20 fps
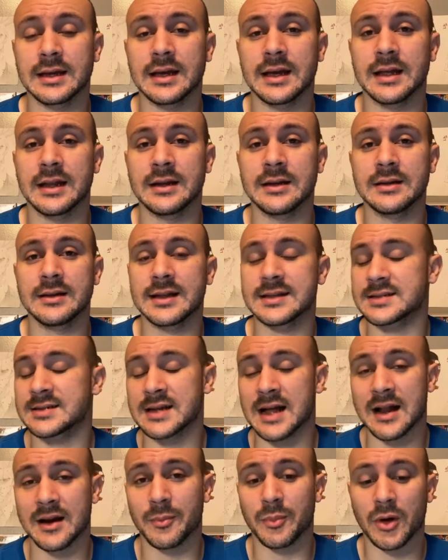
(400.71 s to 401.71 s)
and that's
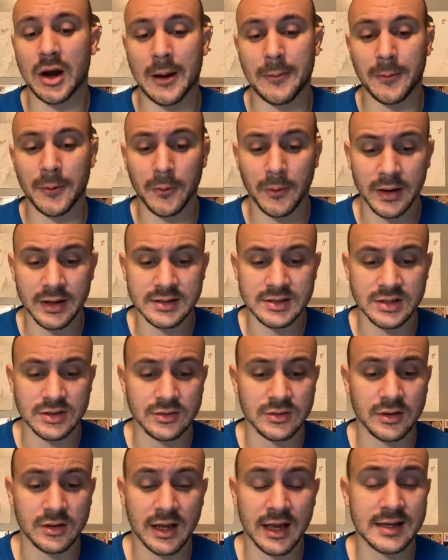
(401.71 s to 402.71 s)
not a proper way to
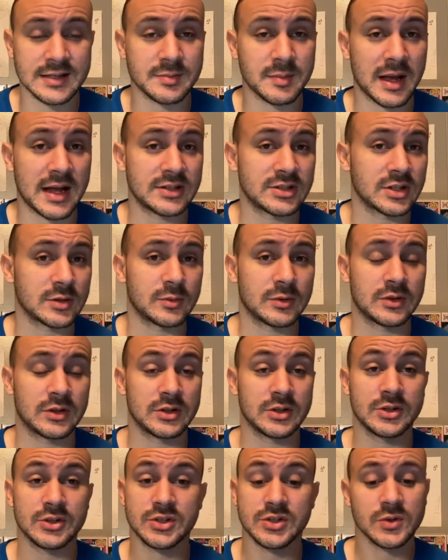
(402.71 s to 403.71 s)
utilize magic within
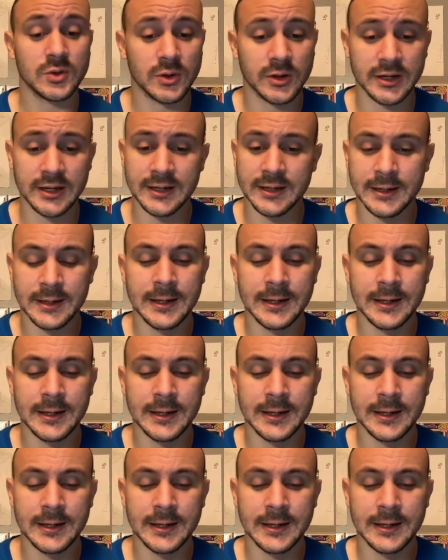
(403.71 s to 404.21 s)
your story.